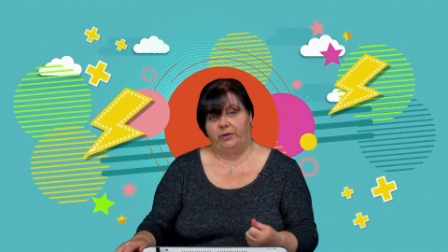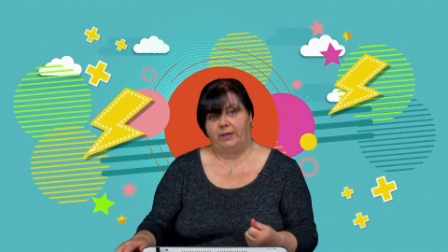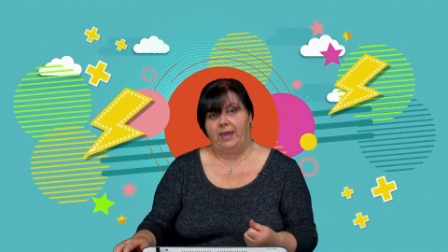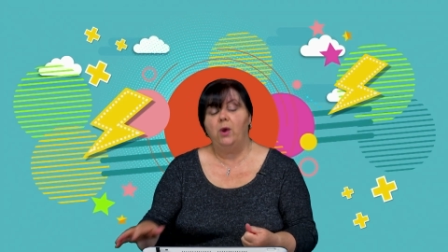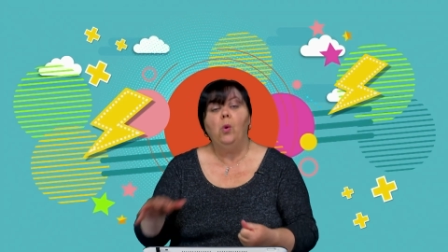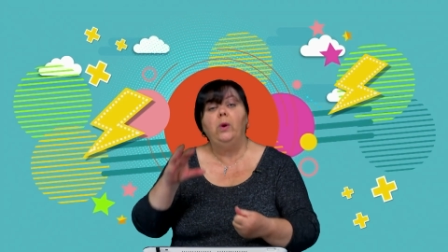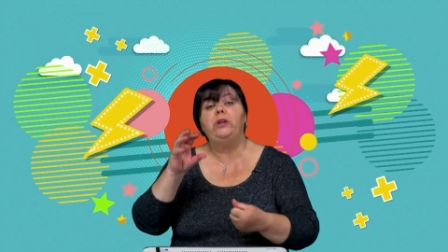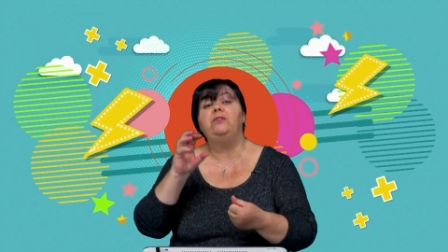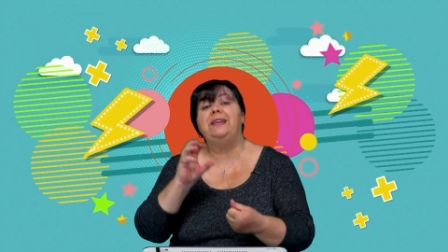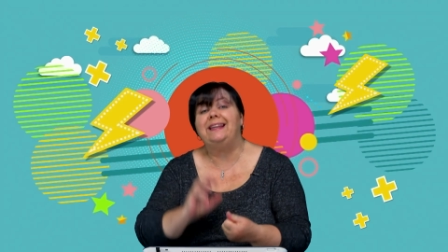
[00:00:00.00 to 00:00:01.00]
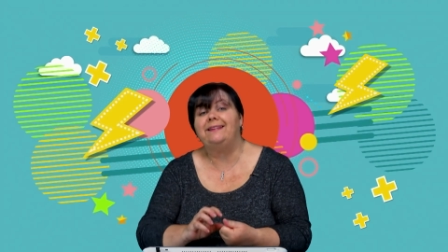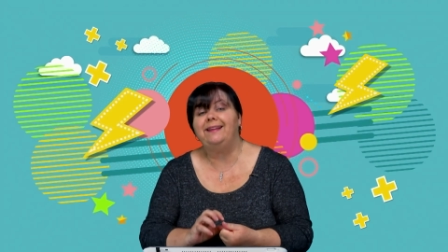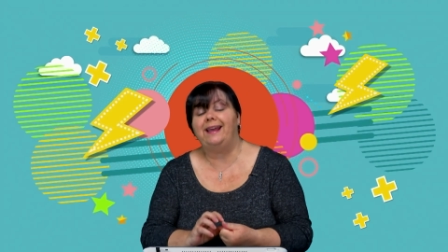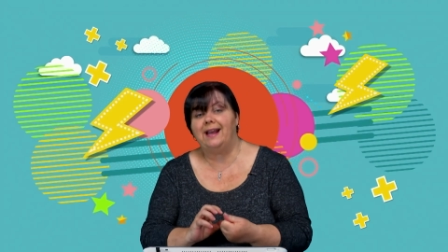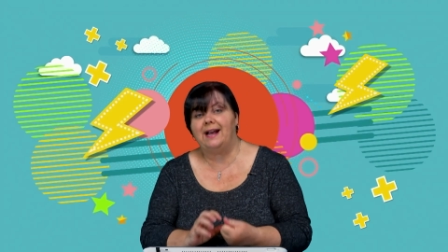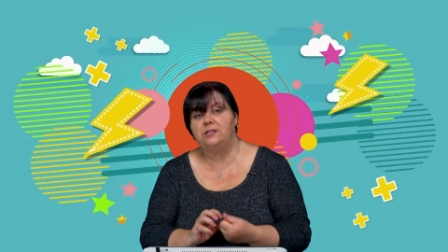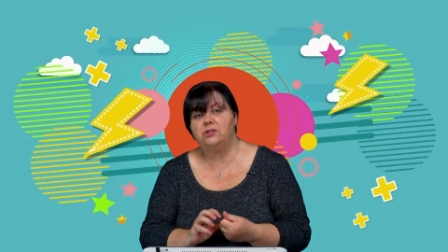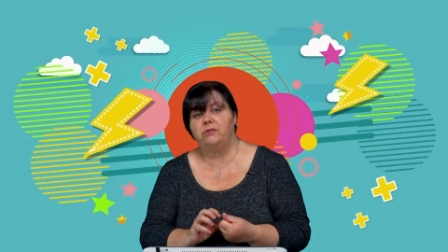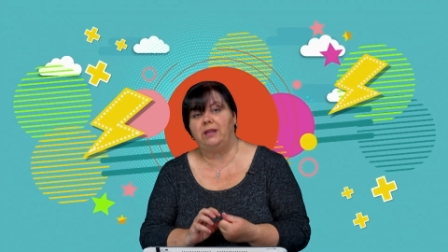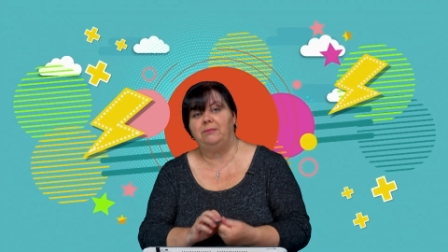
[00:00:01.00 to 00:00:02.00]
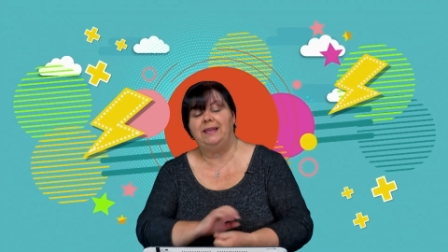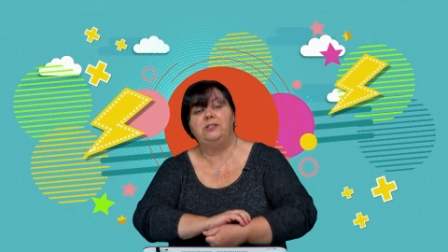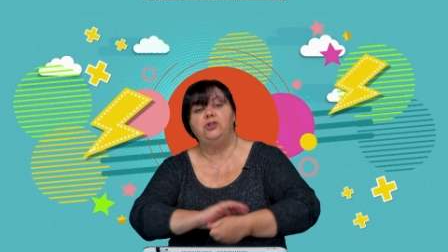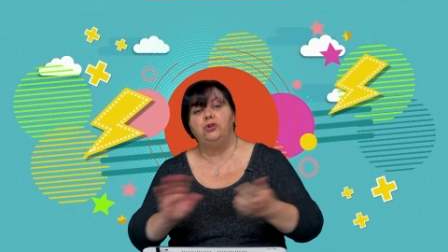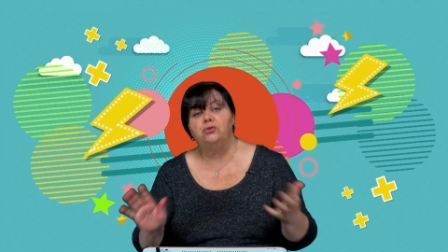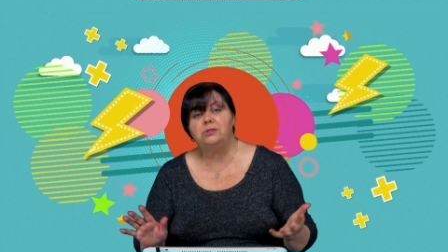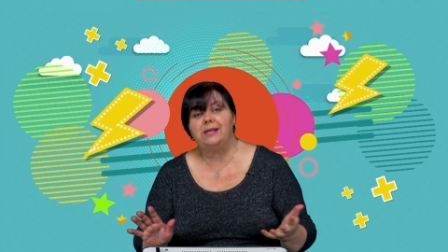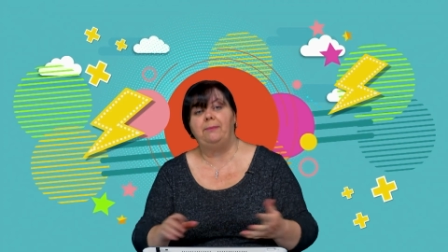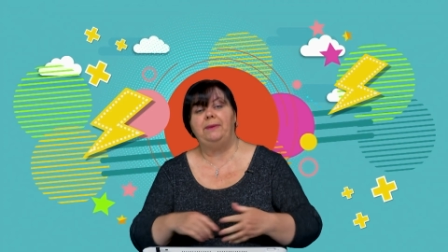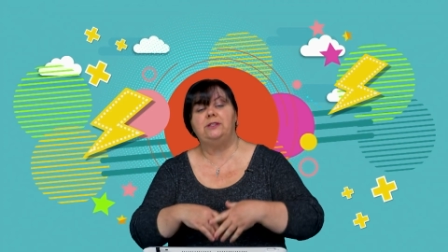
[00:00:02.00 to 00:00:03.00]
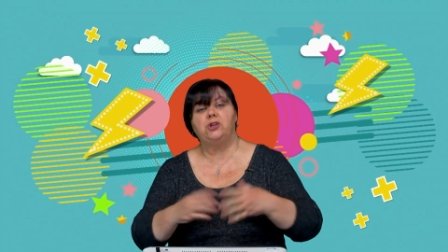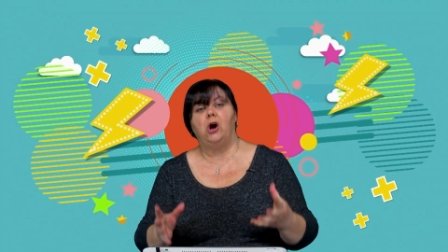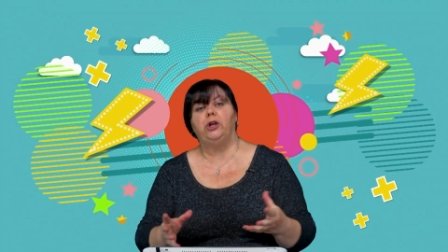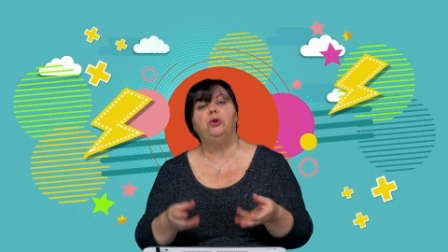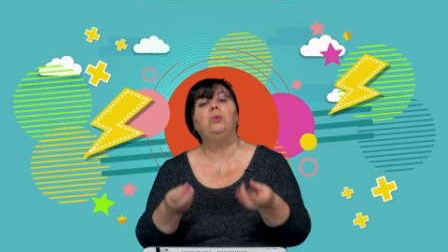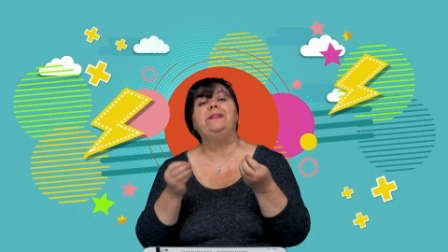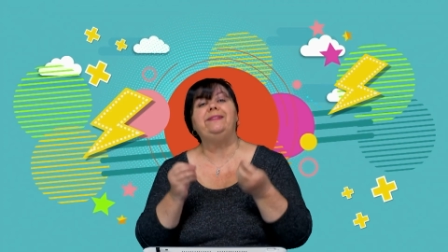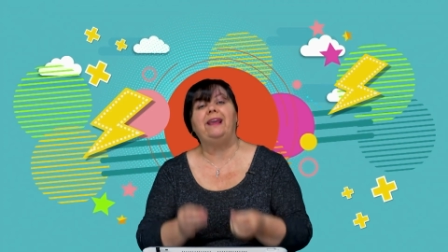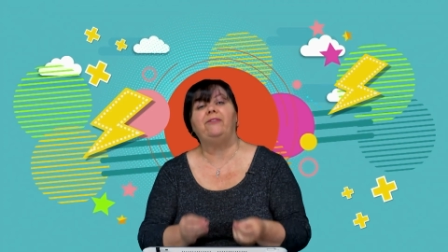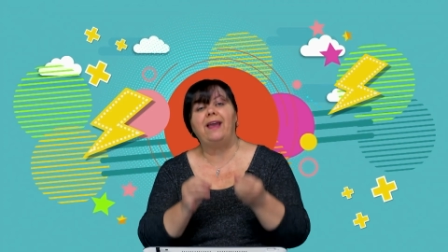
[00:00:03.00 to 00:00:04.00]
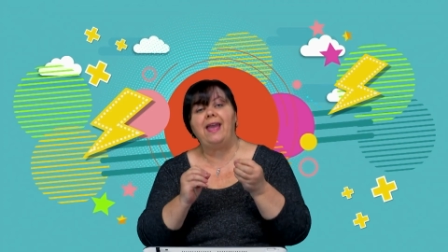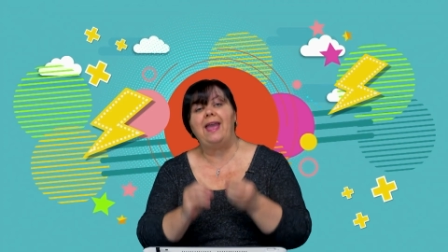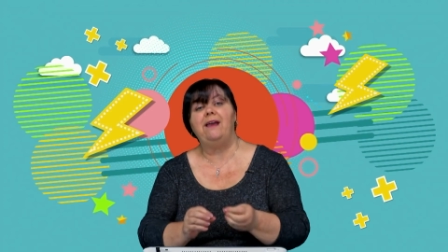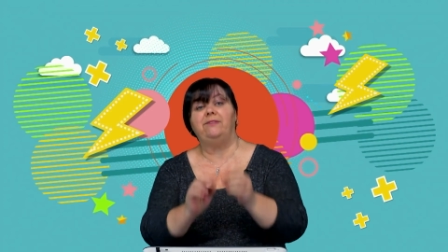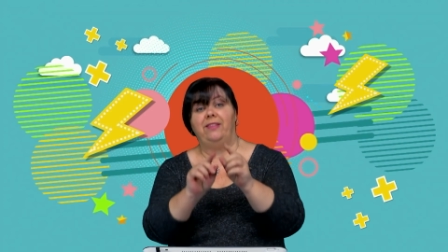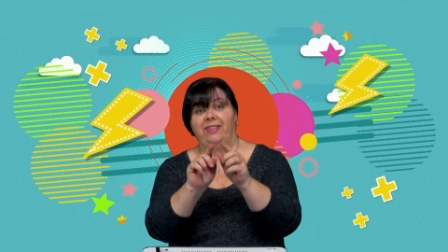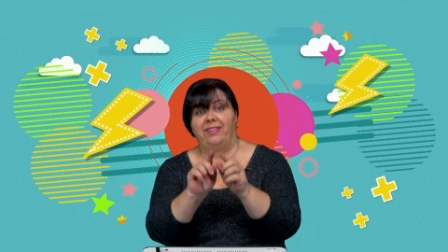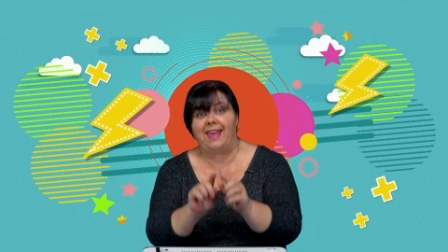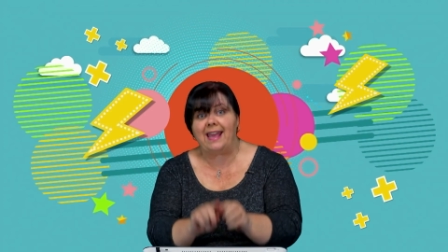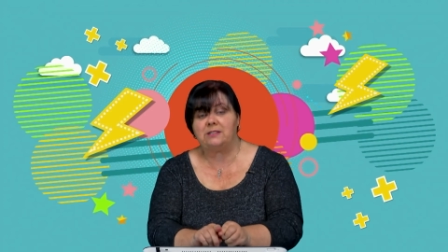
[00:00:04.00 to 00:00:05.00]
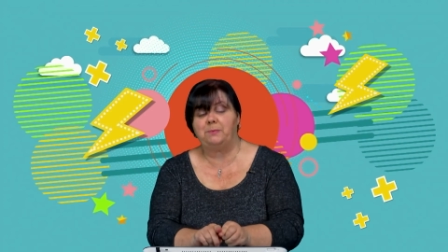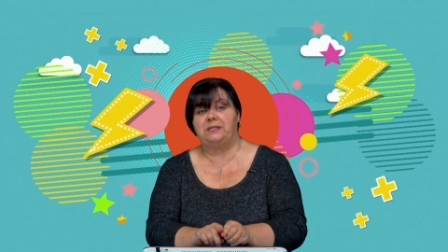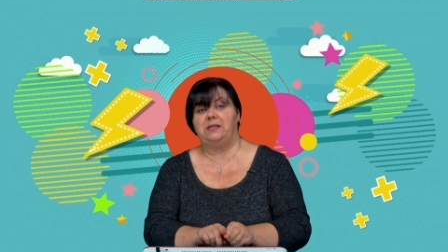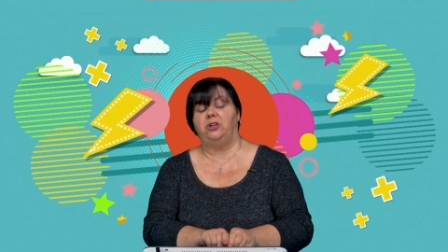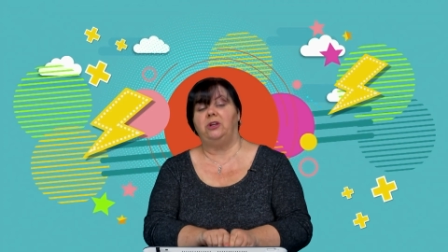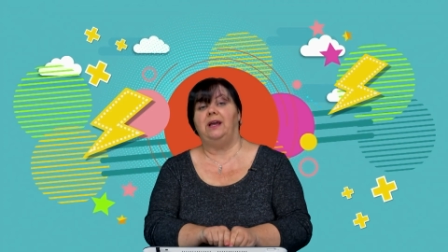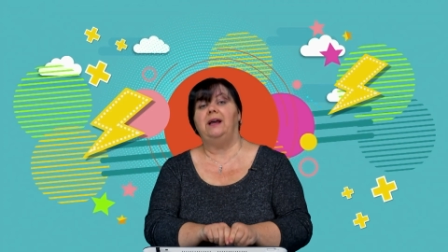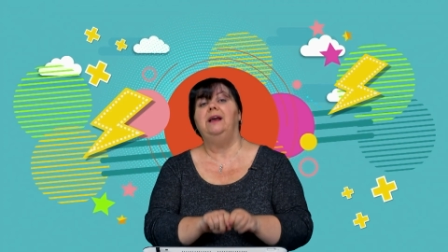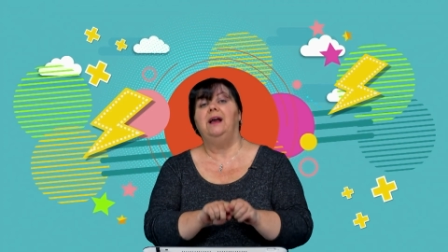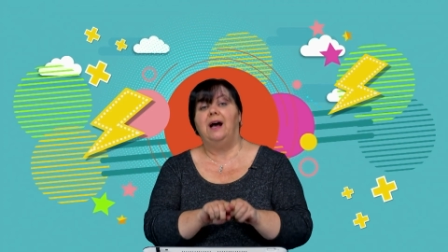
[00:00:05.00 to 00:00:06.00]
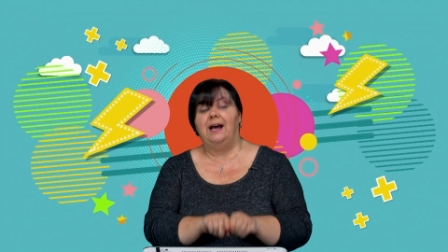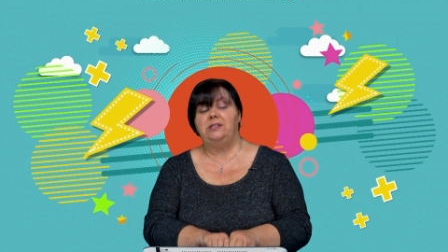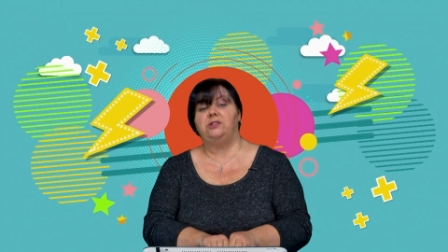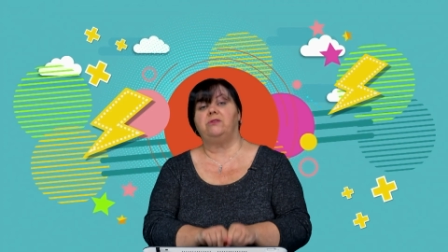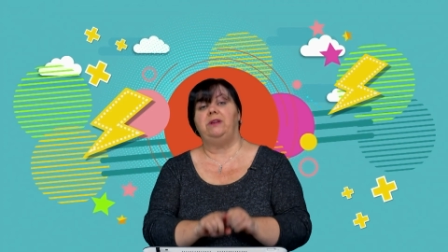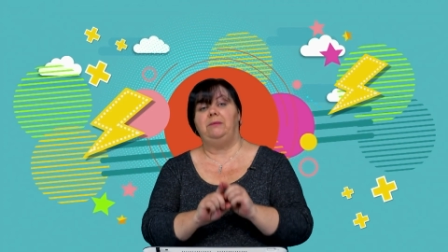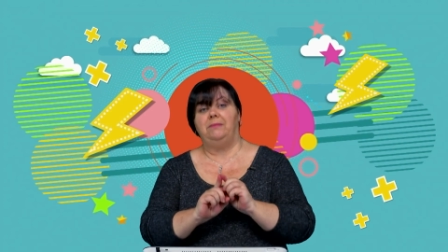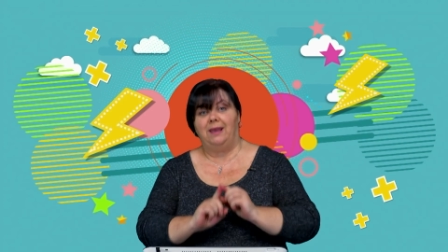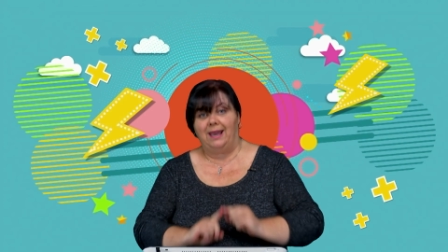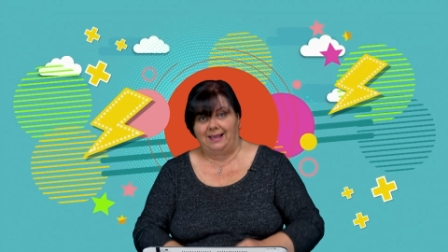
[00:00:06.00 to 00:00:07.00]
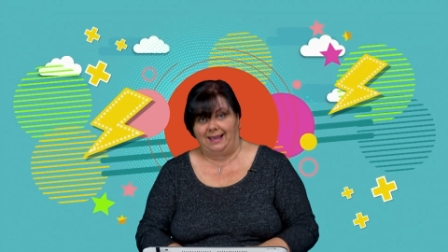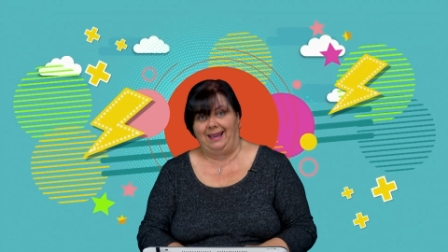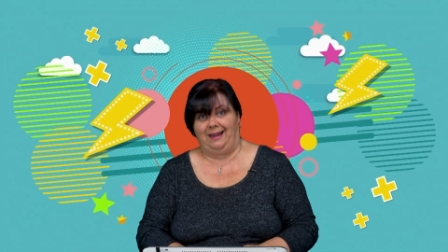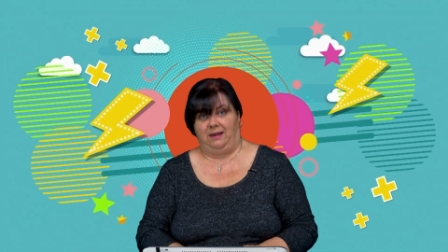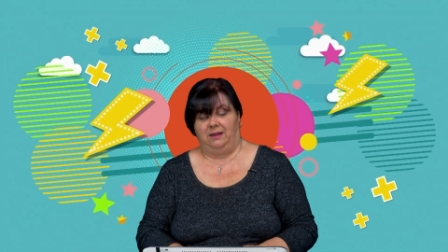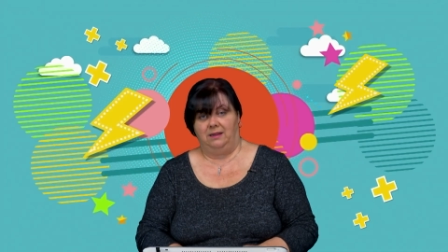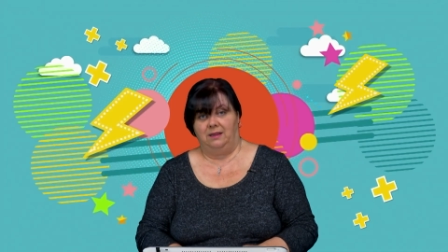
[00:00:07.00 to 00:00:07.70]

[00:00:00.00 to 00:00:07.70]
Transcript: Okay? When you've eaten that ice cream, it's used up, it's gone. You will never have that particular ice cream again.